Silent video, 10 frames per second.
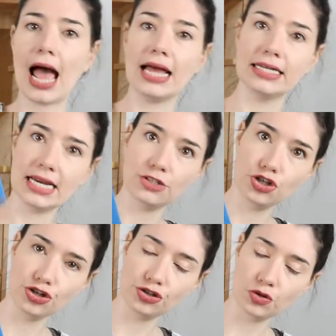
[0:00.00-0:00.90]
and a
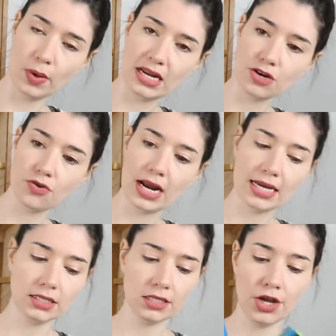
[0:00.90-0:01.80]
220
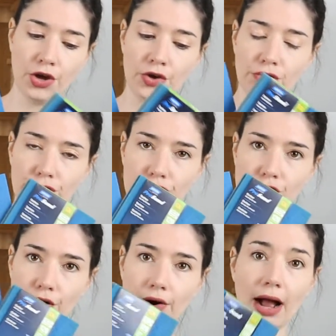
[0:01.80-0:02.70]
grit,
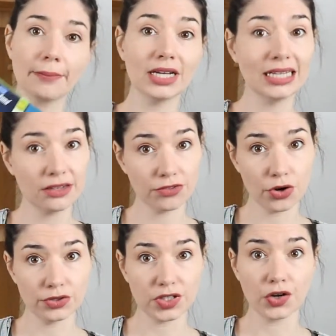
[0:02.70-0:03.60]
so I'm going to give
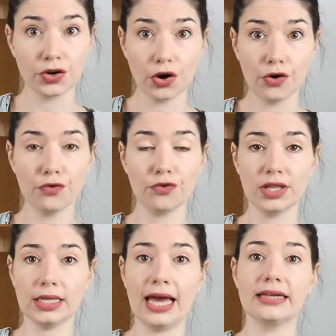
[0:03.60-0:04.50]
those a go for
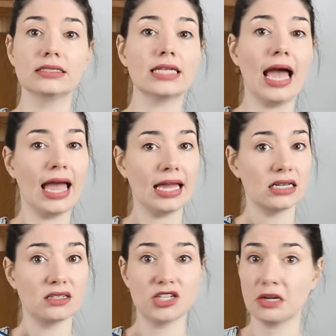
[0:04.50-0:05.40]
the legs,
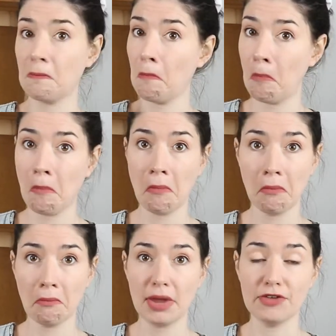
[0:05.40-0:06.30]
and
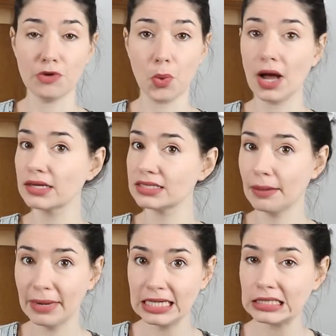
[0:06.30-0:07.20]
if it works,
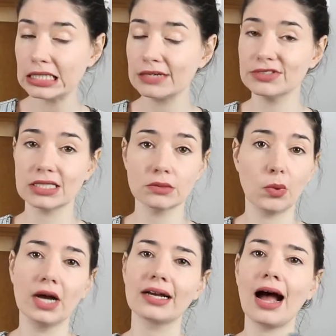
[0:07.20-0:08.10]
amazing. If it doesn't
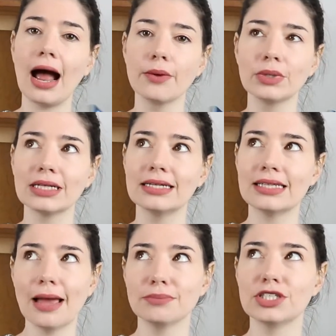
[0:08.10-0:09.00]
work, I will
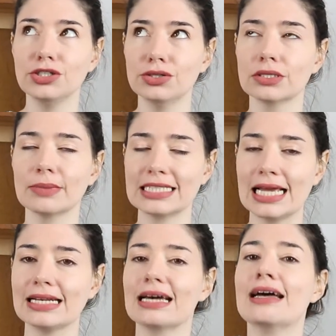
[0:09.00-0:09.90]
attempt to use my
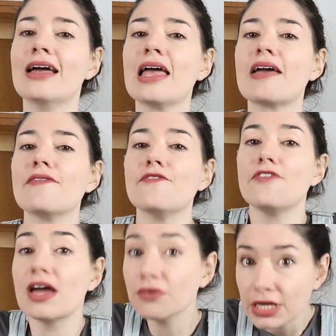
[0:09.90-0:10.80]
sander
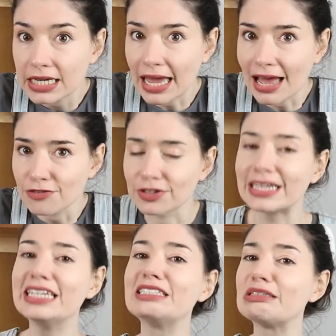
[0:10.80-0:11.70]
very
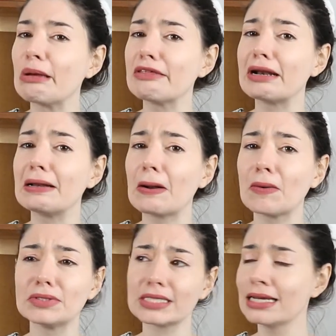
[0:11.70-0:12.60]
carefully so that I
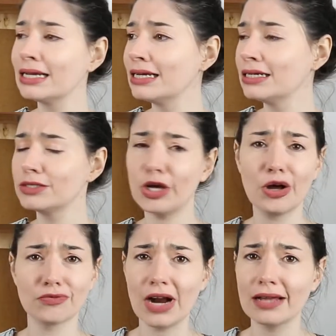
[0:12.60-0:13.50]
don't
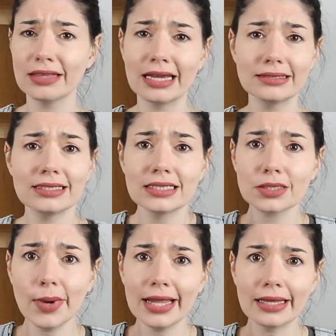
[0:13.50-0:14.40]
turn round legs into square